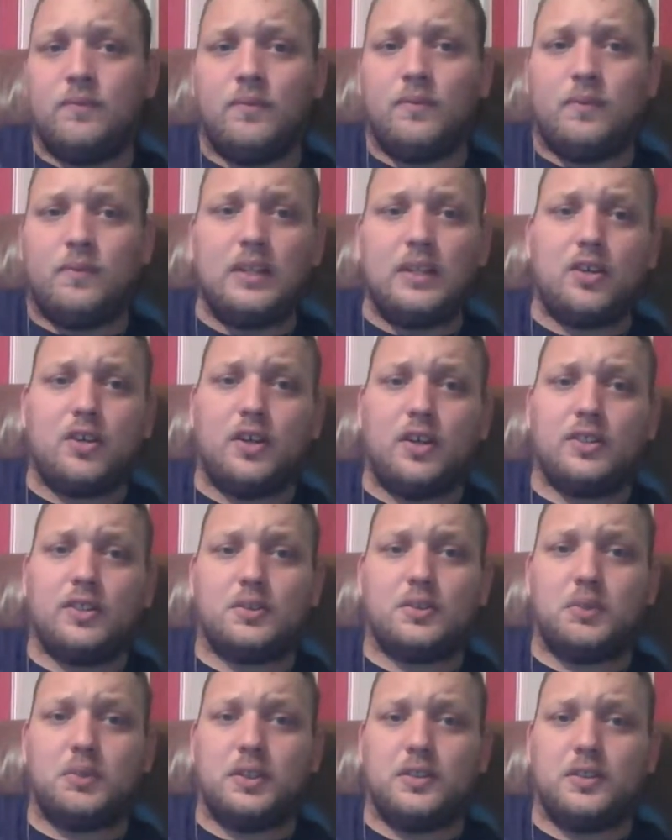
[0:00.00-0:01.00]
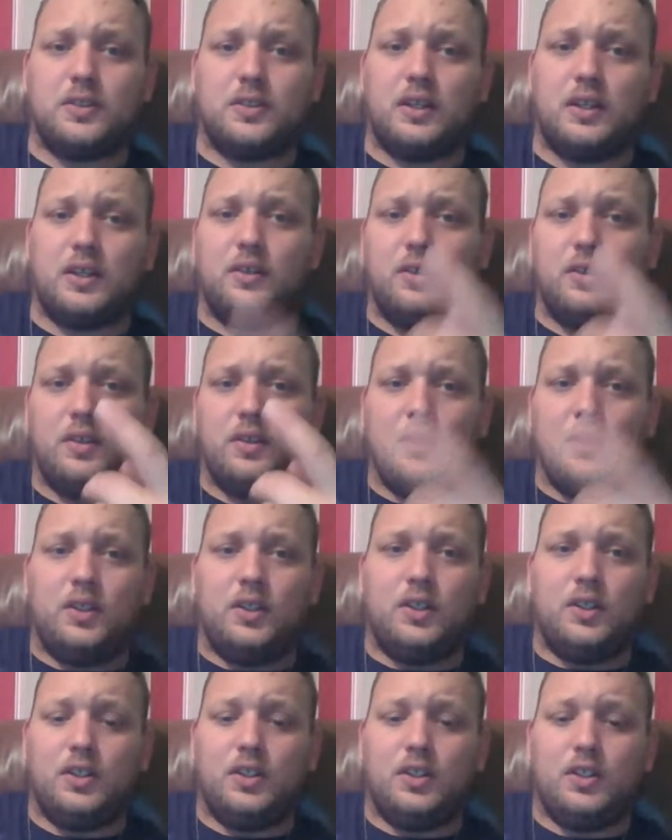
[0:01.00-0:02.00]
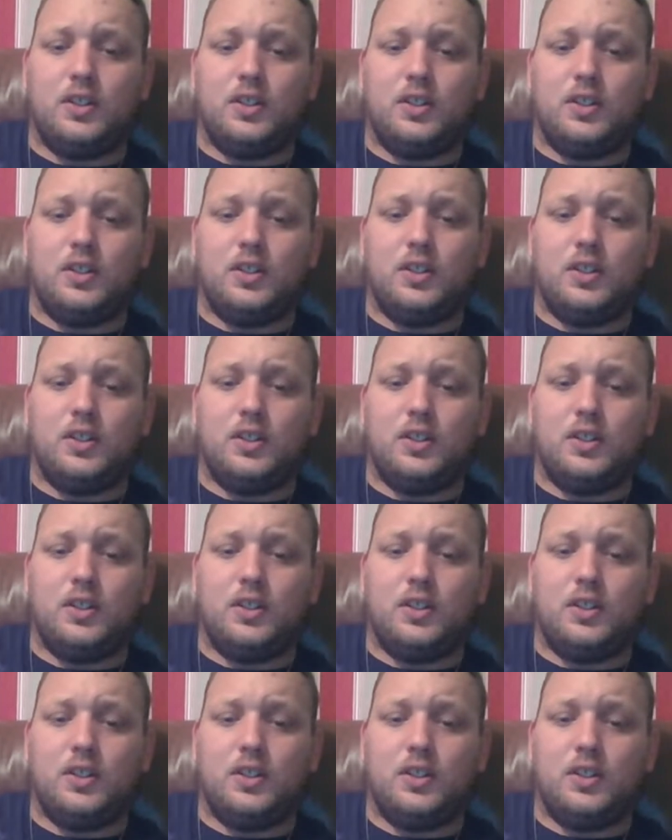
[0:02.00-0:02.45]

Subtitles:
that's awesome because you just